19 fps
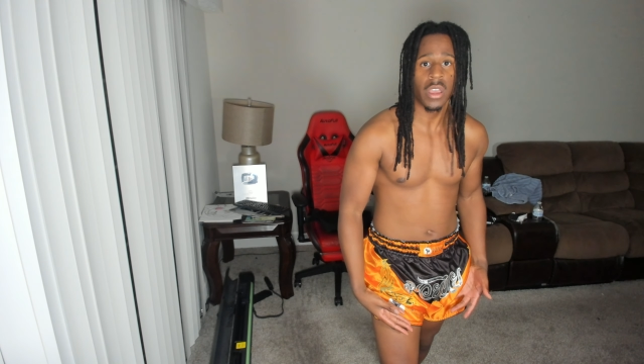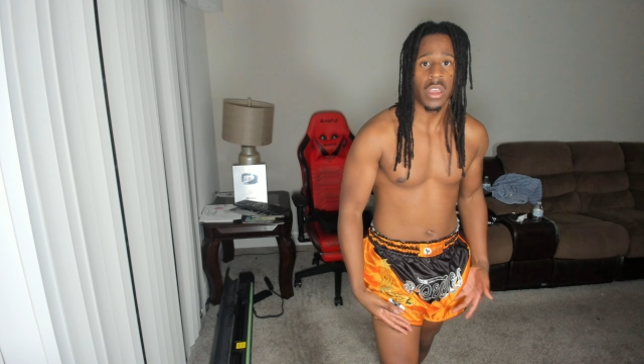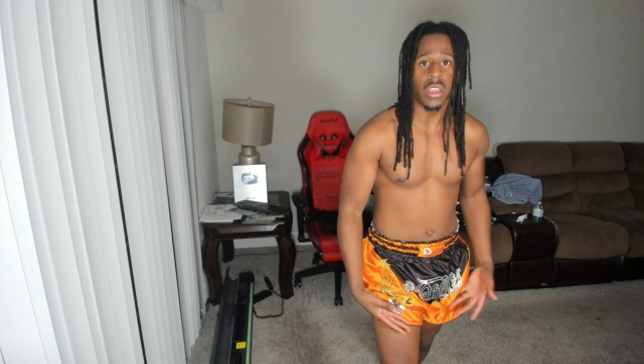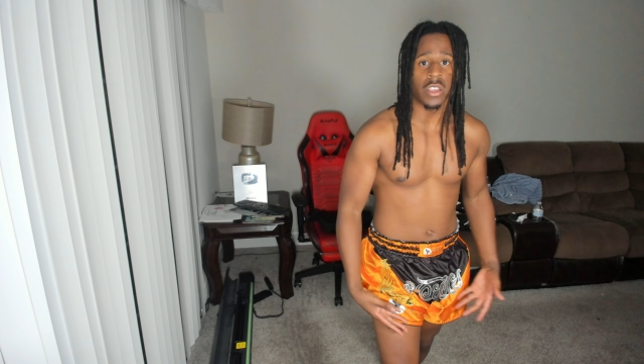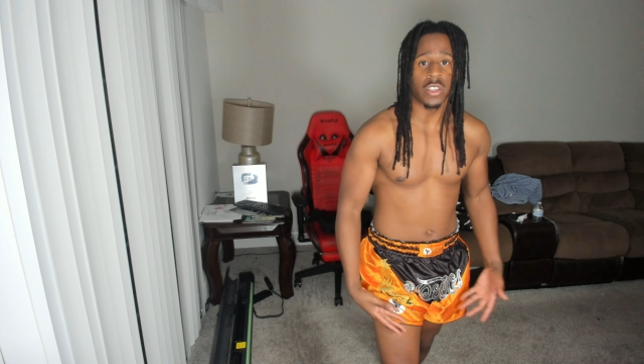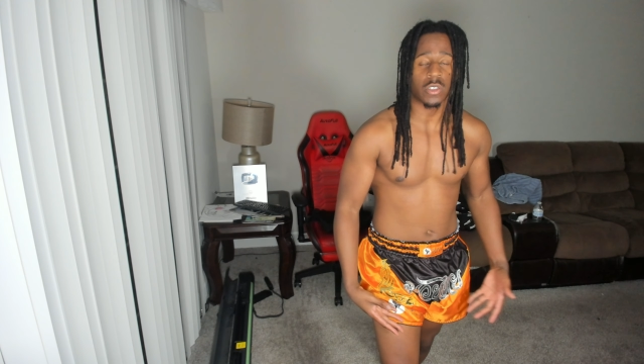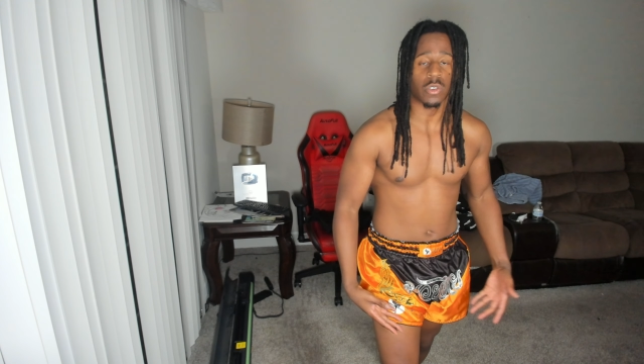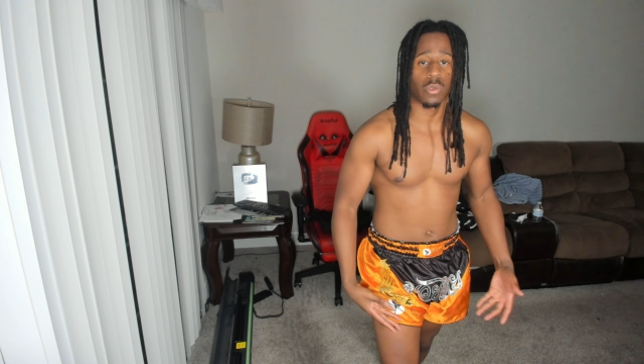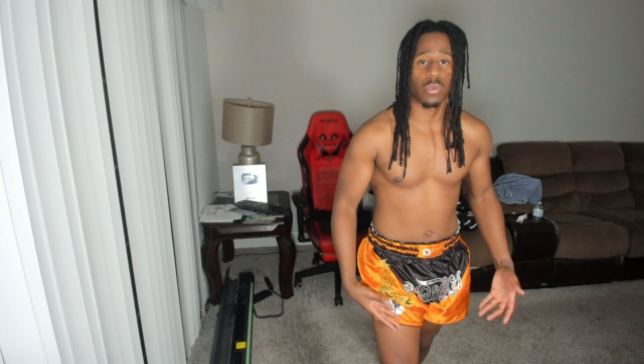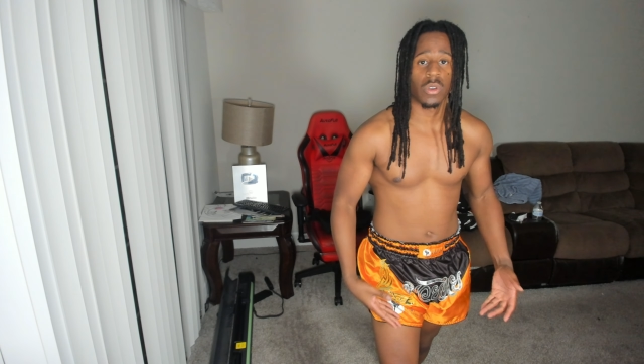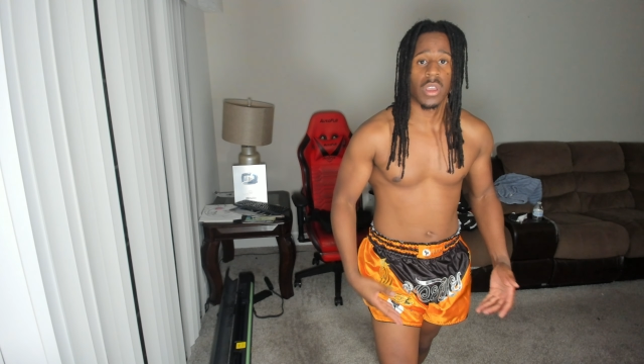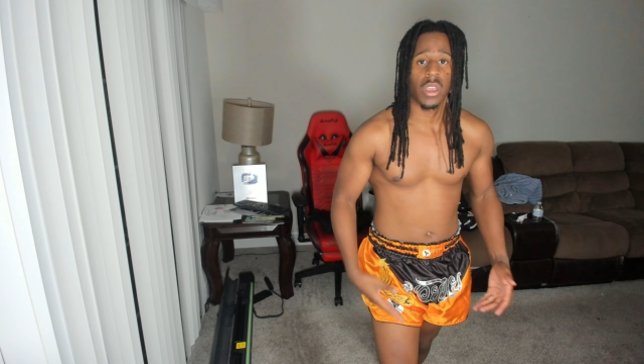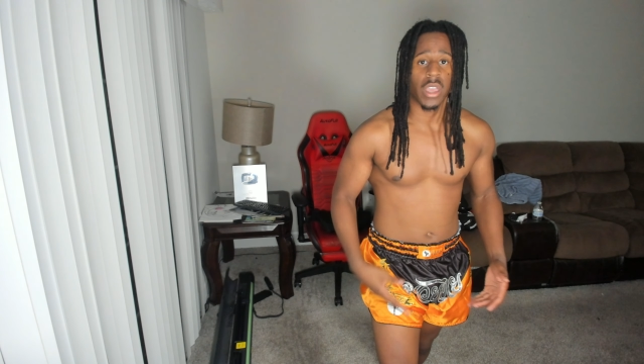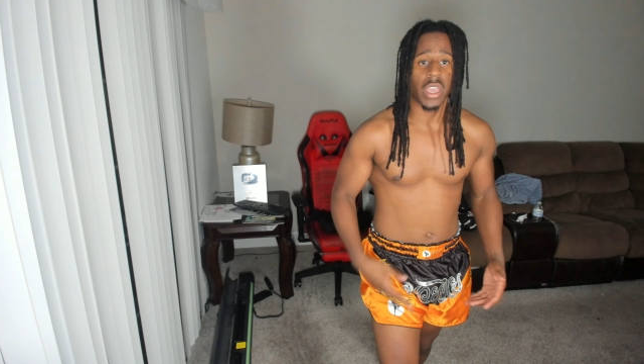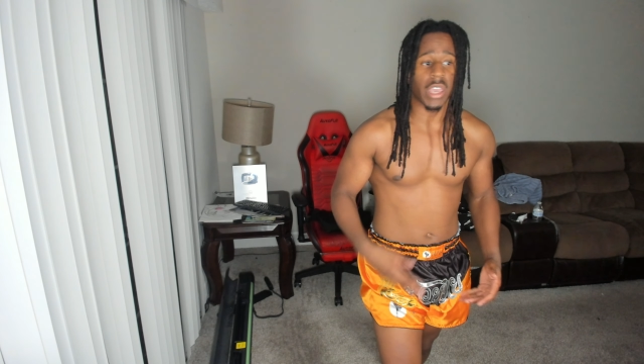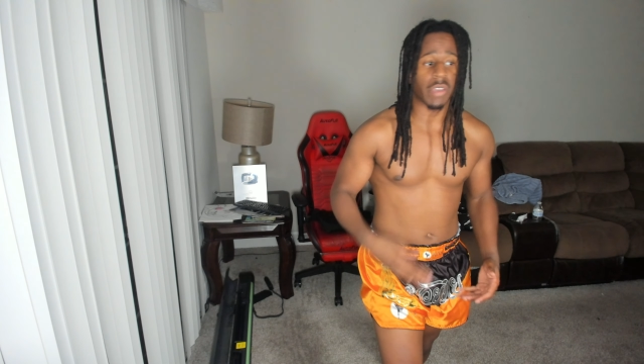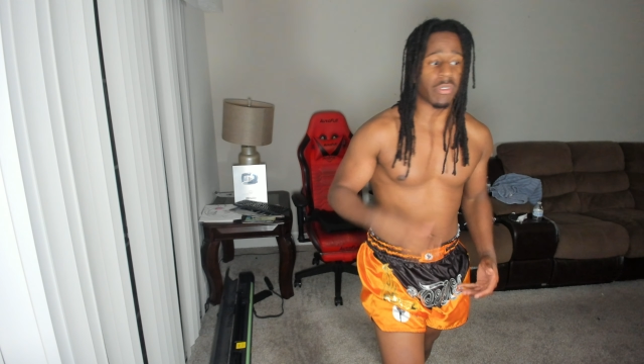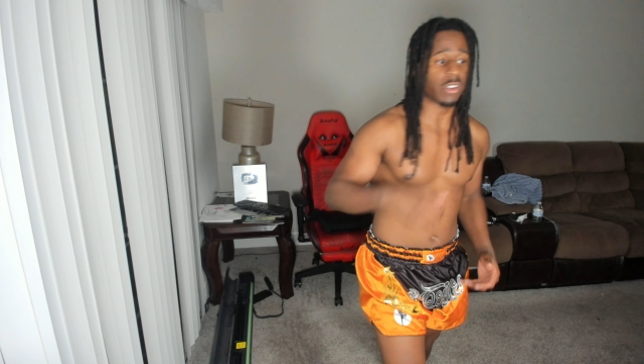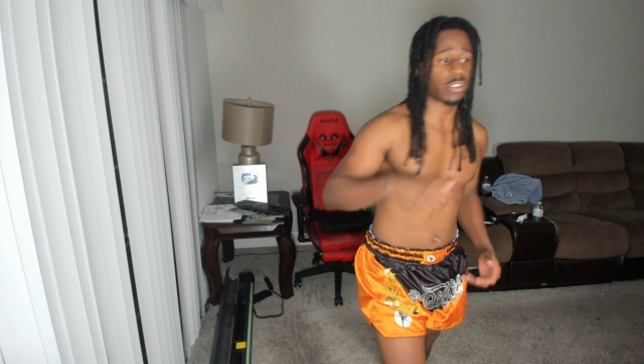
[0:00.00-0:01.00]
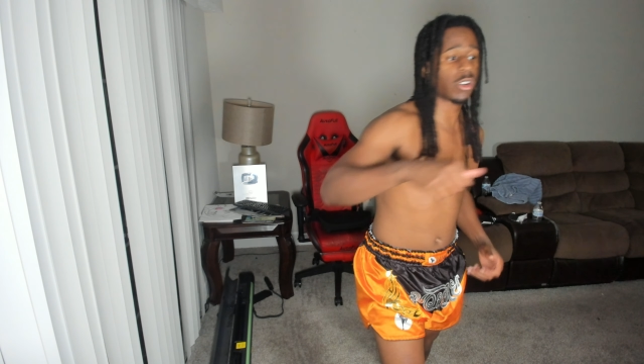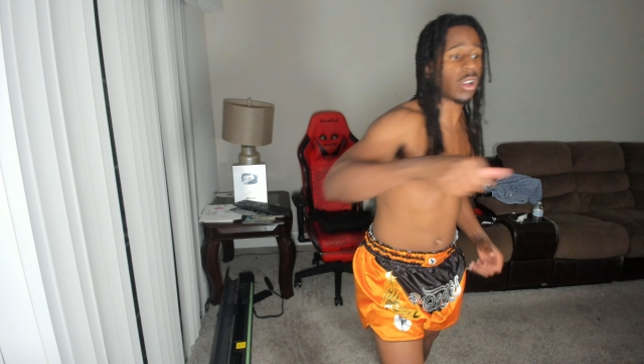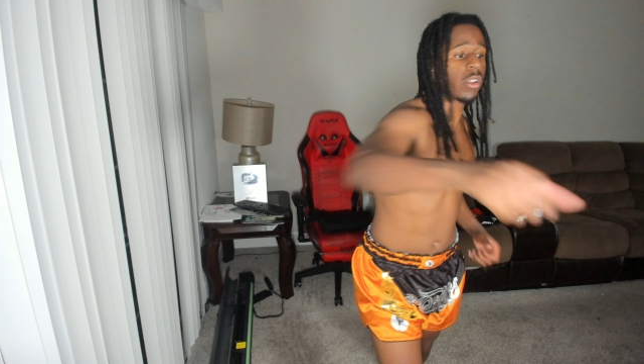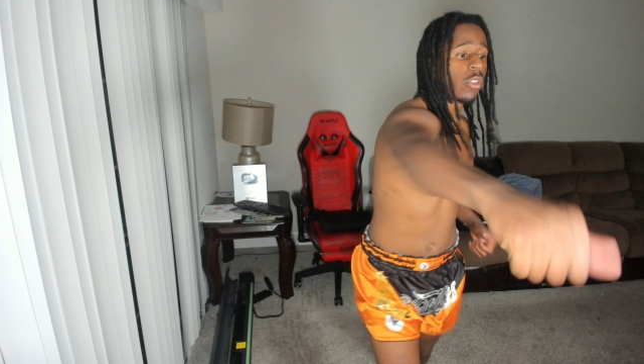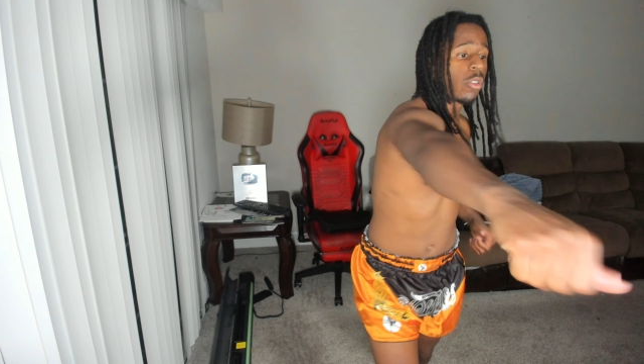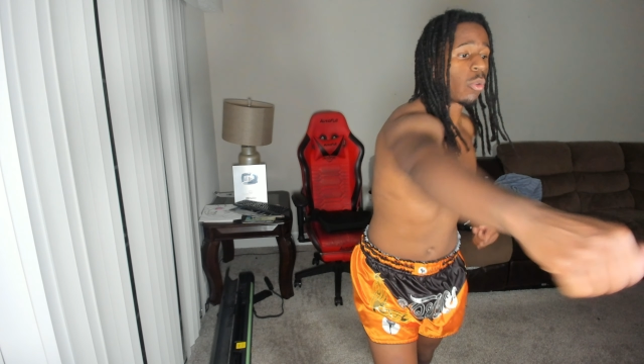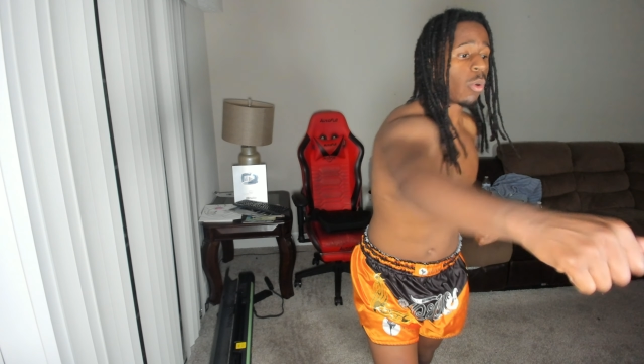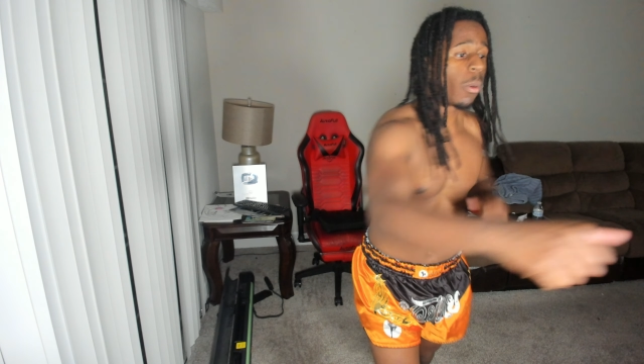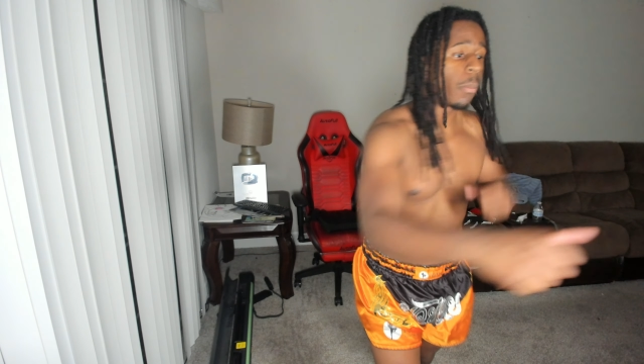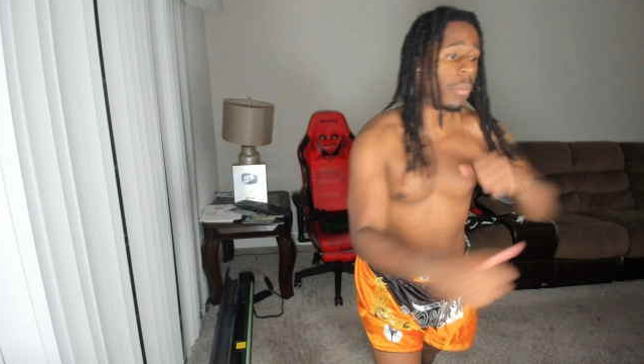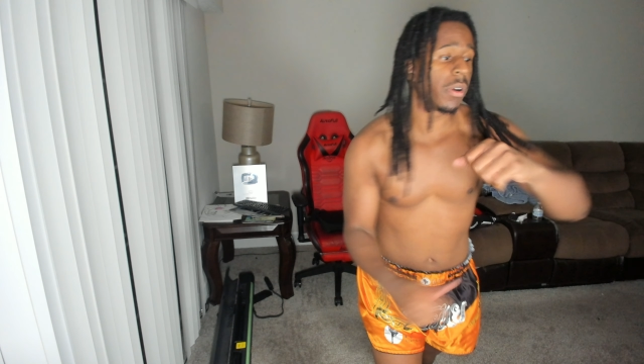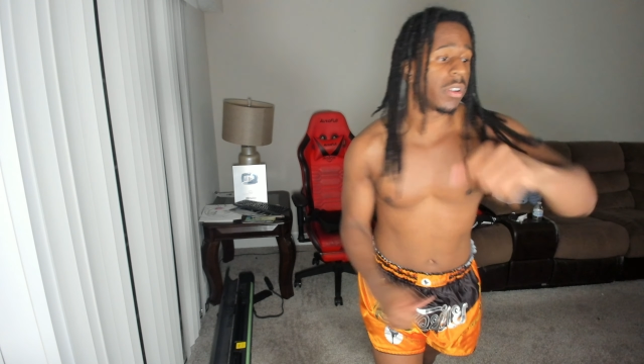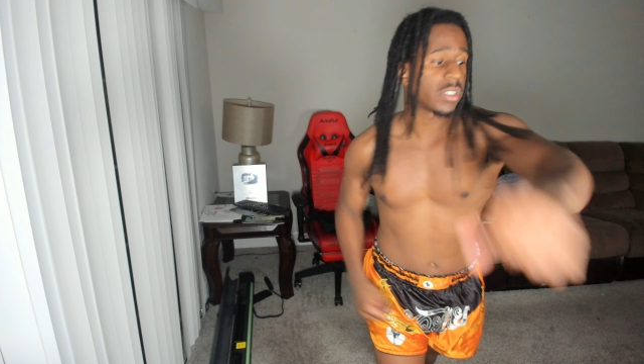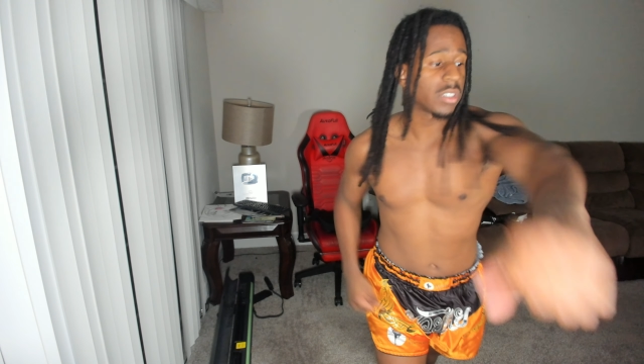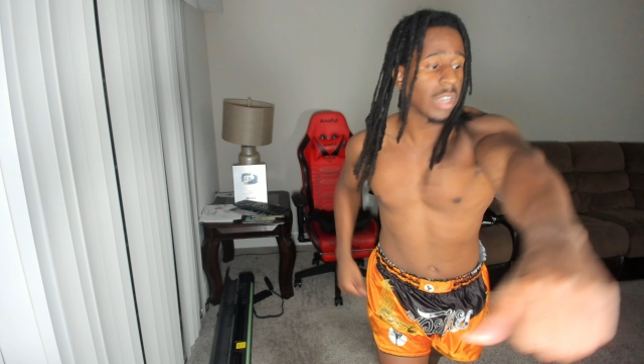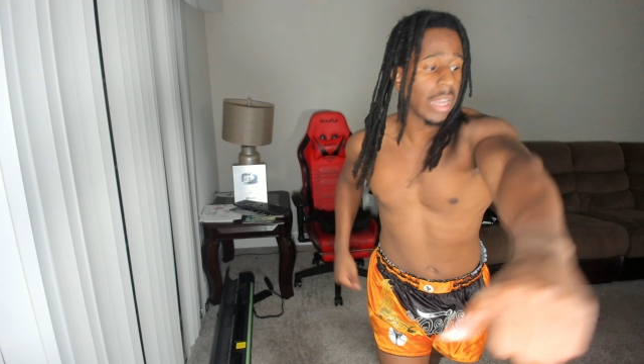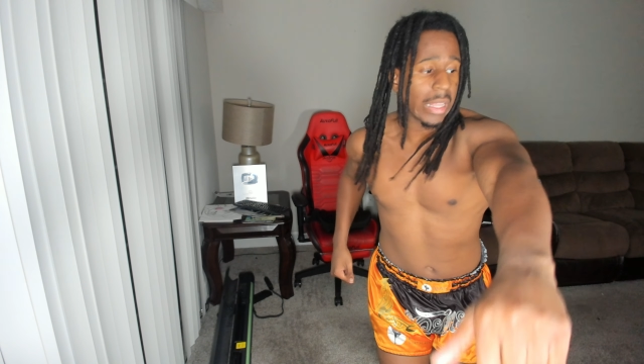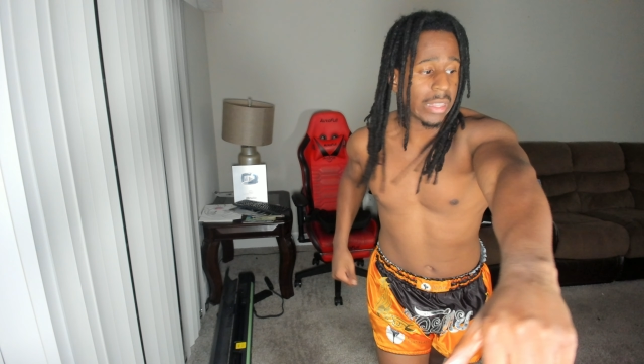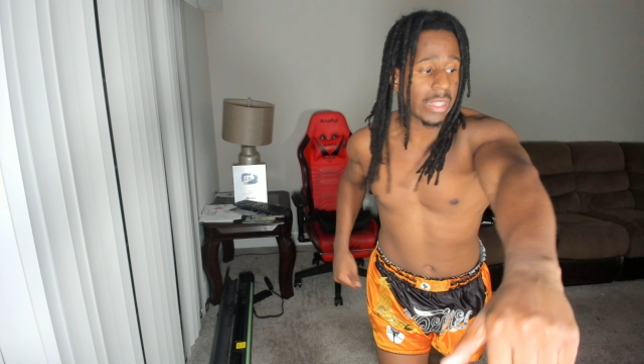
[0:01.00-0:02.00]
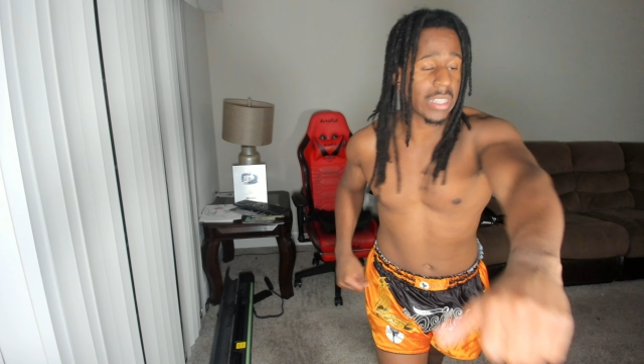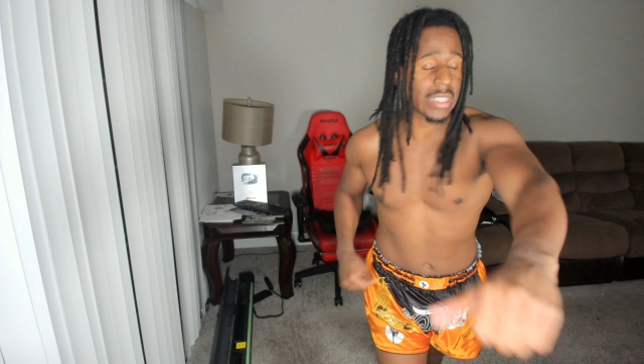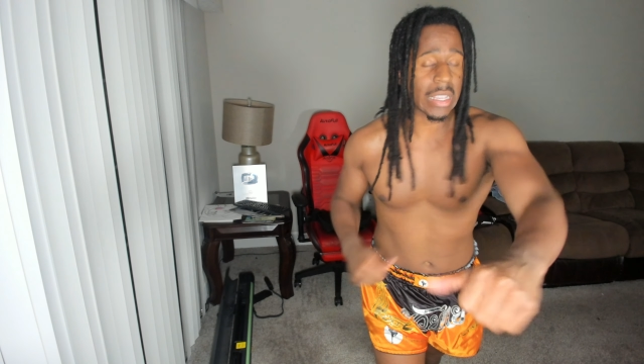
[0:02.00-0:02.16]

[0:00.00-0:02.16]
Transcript: So if I try to throw a punch like this,